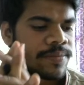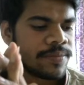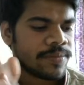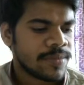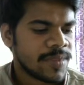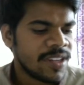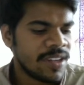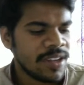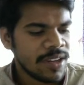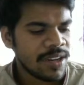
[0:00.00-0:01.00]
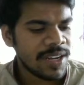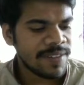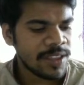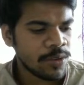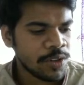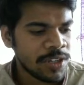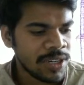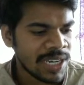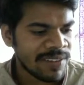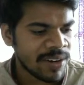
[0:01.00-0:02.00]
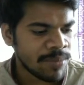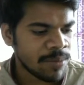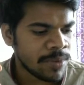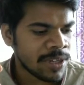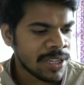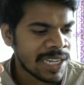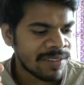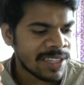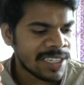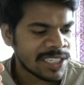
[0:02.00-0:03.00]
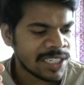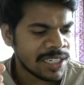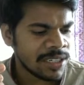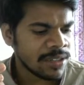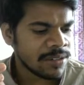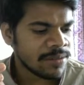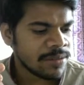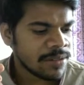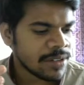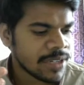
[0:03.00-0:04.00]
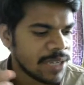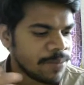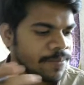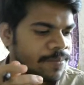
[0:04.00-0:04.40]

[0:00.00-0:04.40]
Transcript: 11th question, 11 members, 11:16 time.